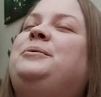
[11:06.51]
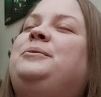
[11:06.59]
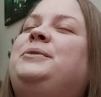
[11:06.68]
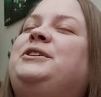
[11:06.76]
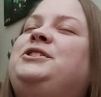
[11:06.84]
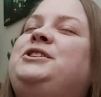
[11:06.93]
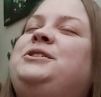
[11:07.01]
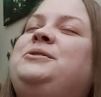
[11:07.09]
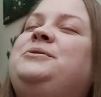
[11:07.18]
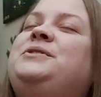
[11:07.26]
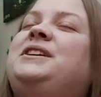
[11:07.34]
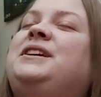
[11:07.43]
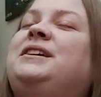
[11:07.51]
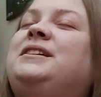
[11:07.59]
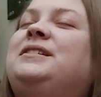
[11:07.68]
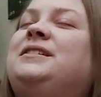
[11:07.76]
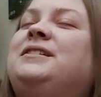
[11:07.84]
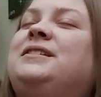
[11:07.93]
we're
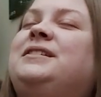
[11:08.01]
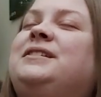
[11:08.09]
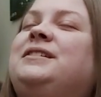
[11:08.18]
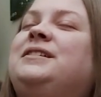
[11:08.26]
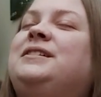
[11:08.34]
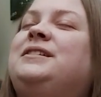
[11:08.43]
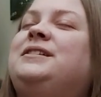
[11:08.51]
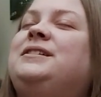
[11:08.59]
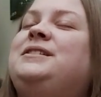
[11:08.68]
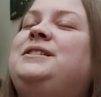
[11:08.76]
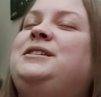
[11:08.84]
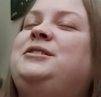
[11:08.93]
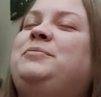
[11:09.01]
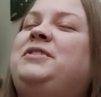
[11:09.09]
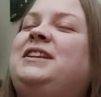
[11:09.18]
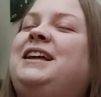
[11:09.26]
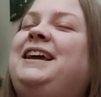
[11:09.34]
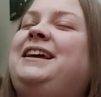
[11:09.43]
choosing to
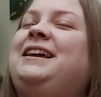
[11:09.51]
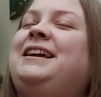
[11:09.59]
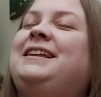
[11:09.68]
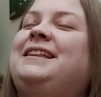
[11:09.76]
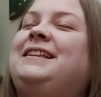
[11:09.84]
play